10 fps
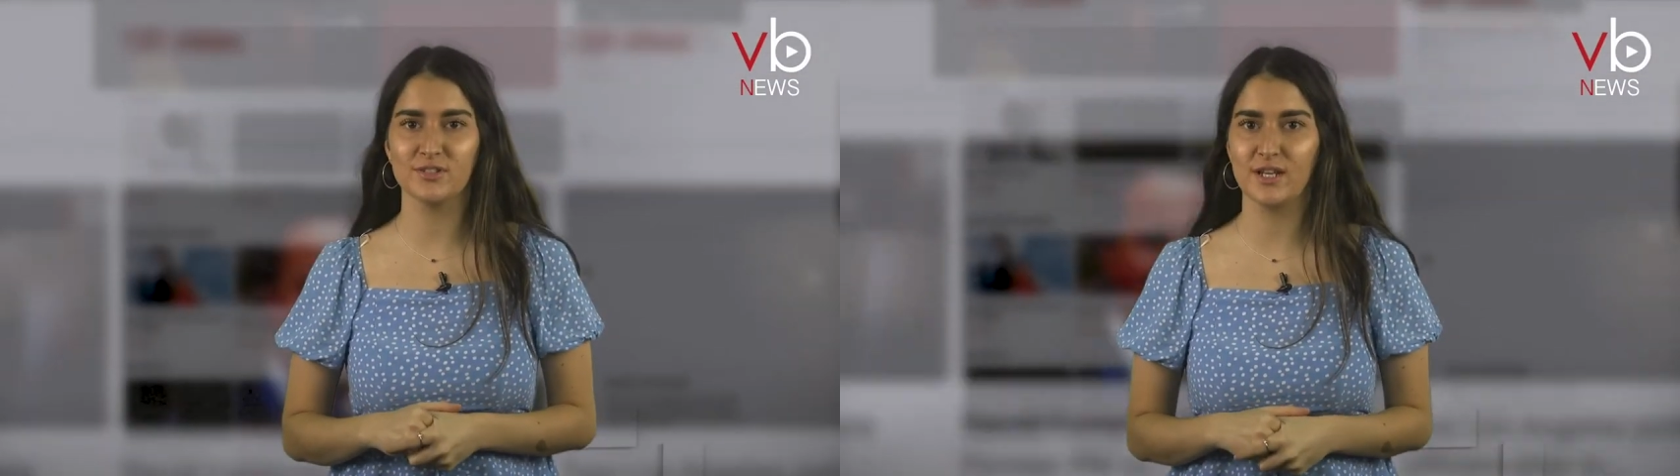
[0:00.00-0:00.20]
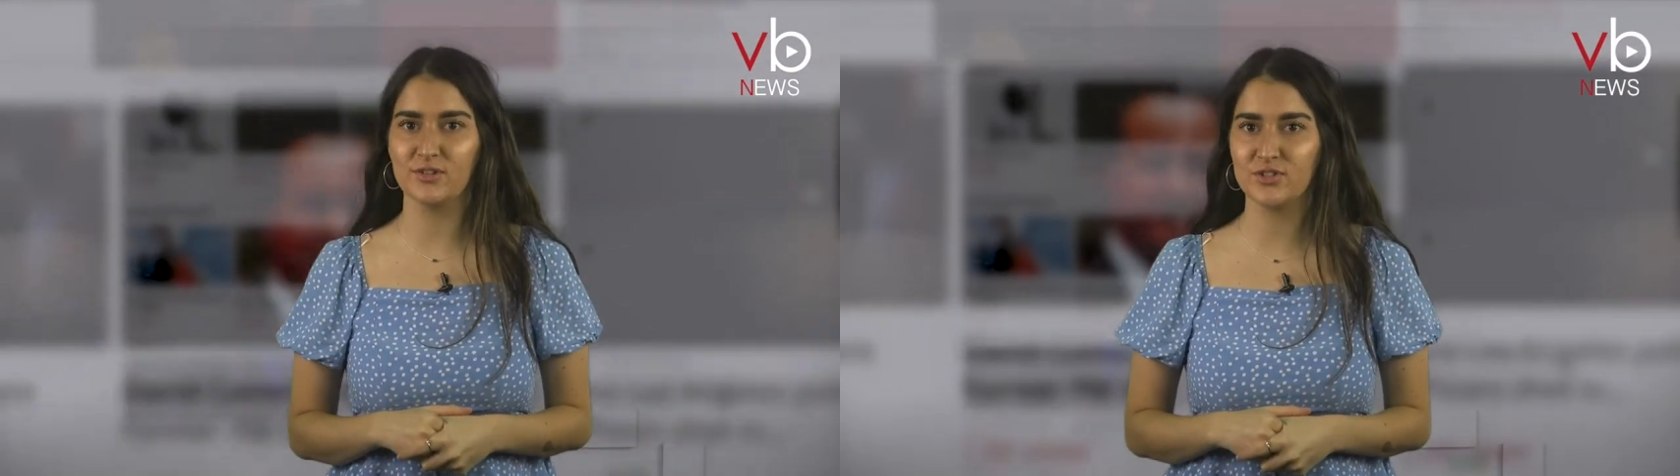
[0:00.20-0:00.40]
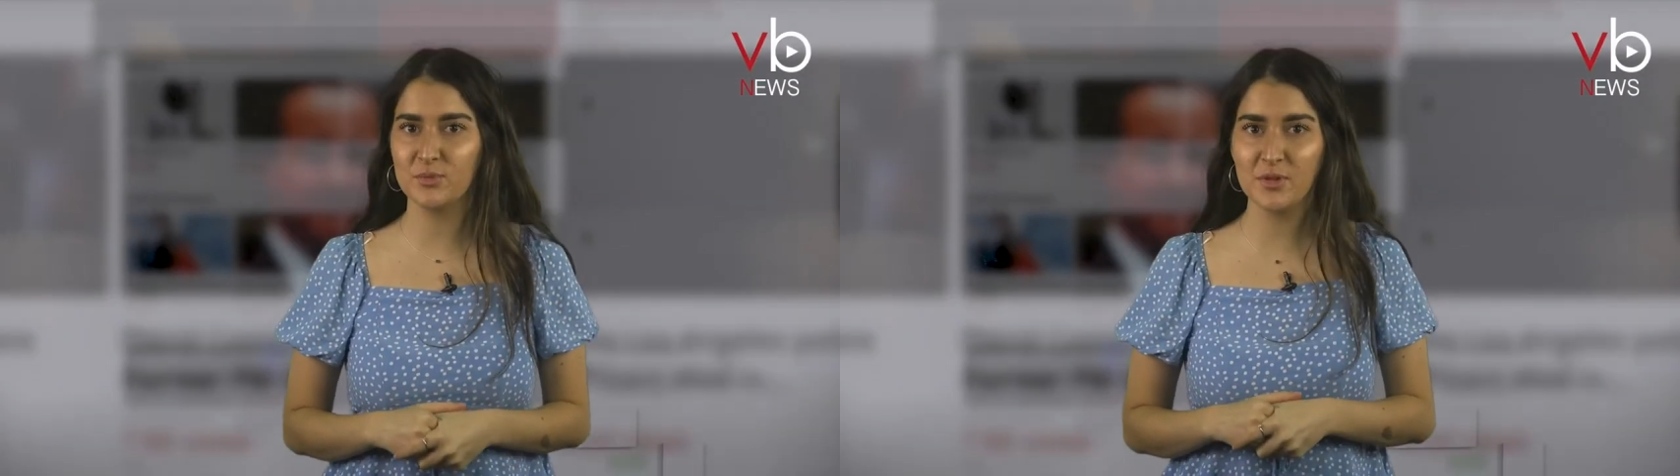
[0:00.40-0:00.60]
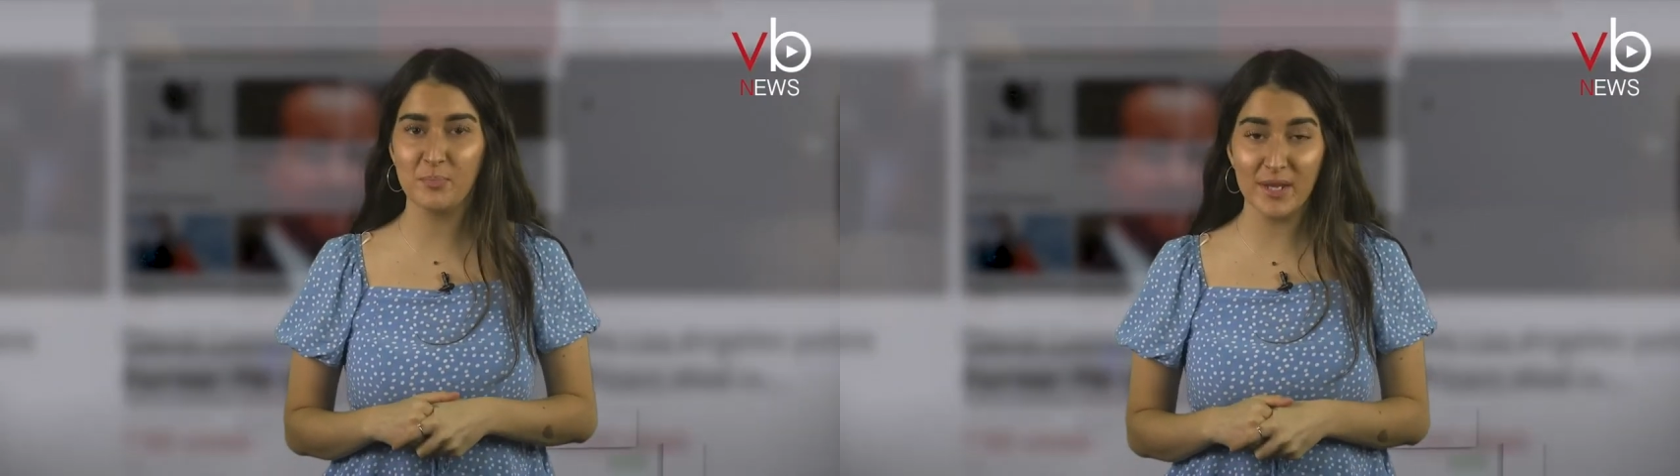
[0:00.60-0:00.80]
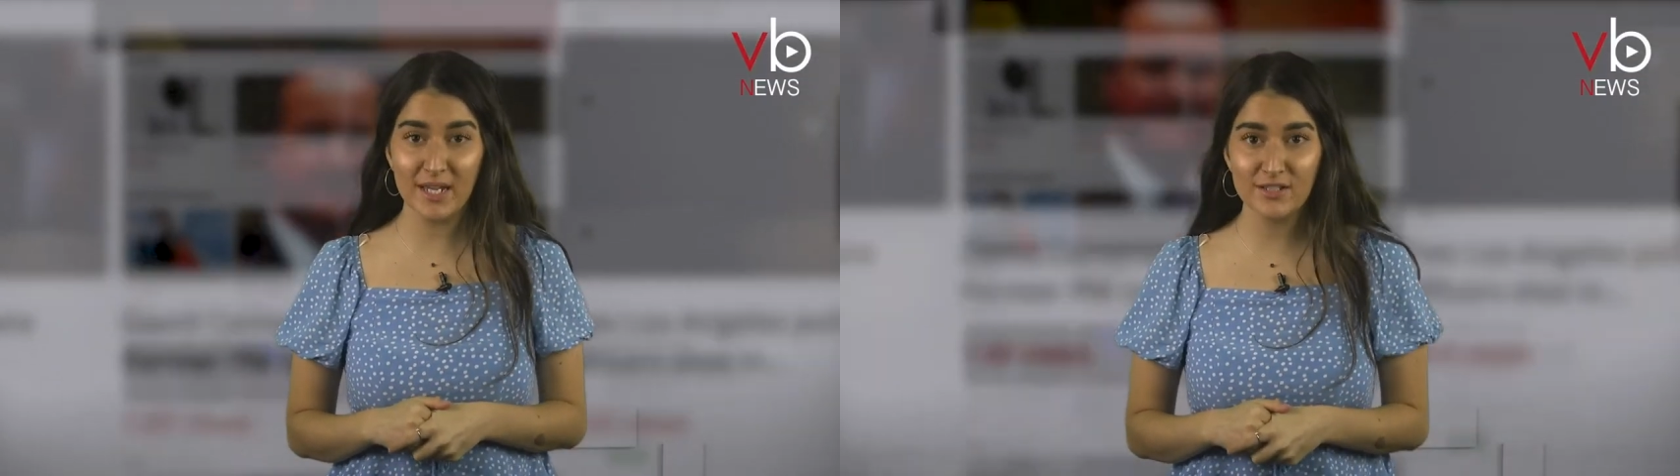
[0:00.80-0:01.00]
Now, some of the
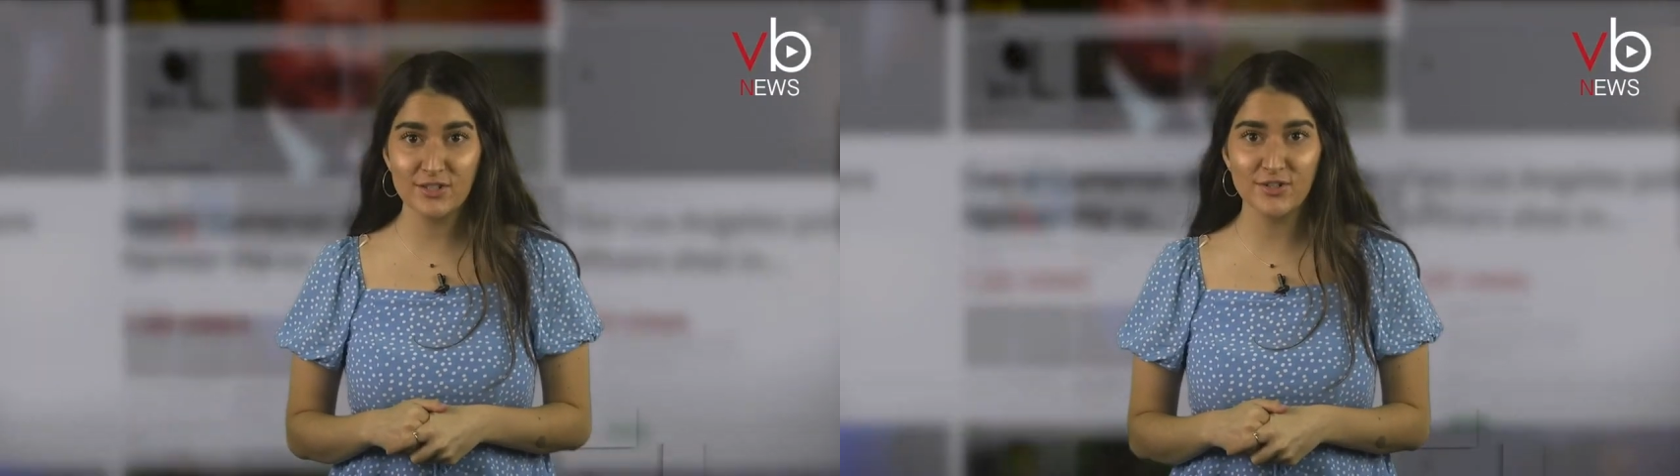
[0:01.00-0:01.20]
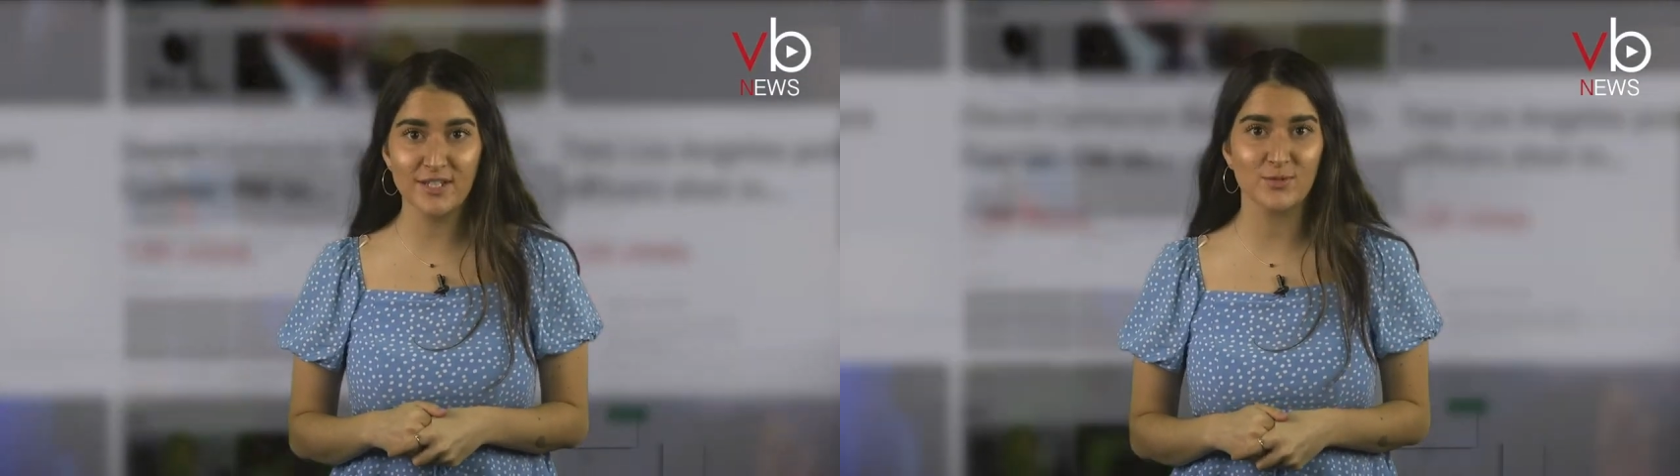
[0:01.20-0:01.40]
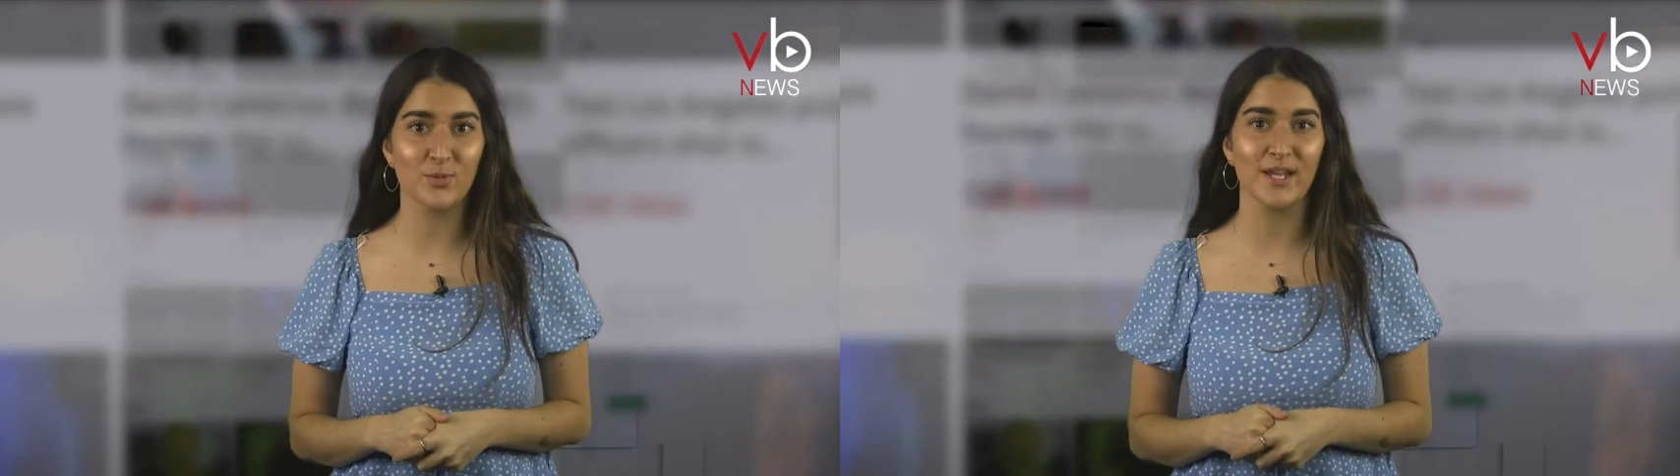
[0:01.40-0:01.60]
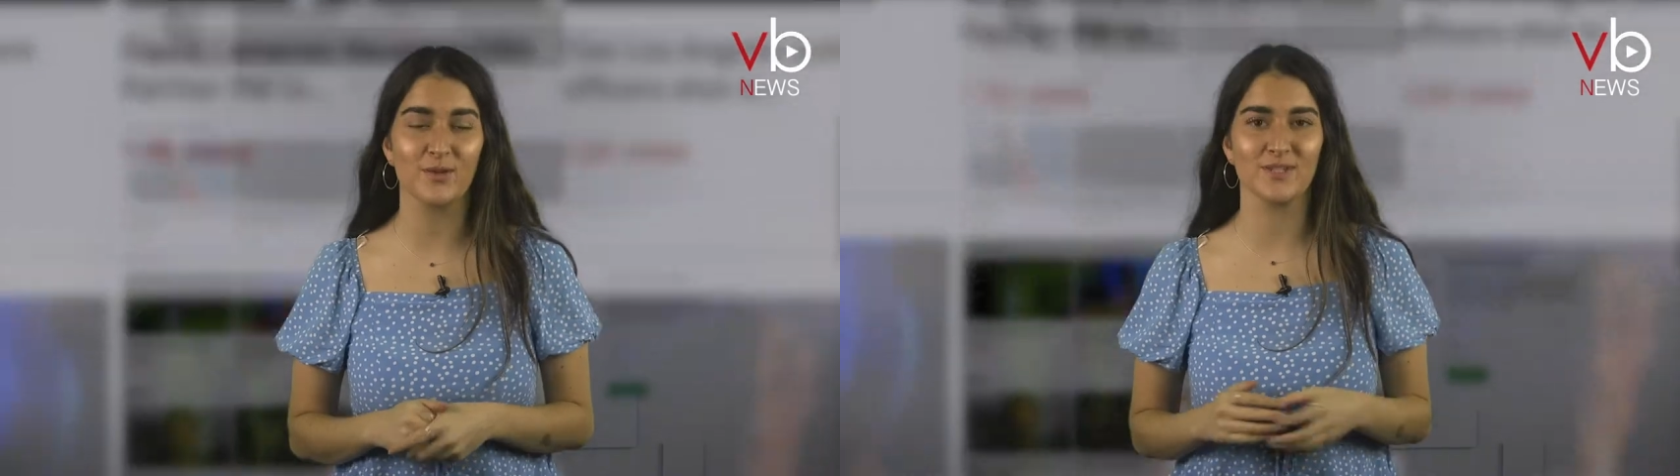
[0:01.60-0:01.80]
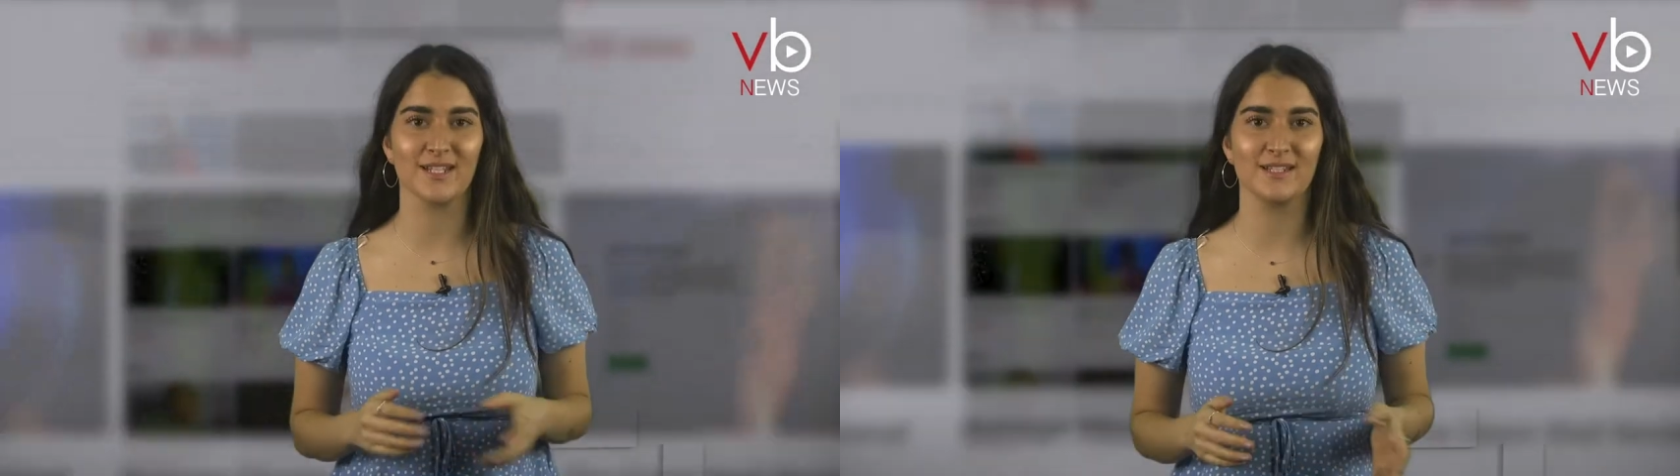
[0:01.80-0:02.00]
biggest news this week was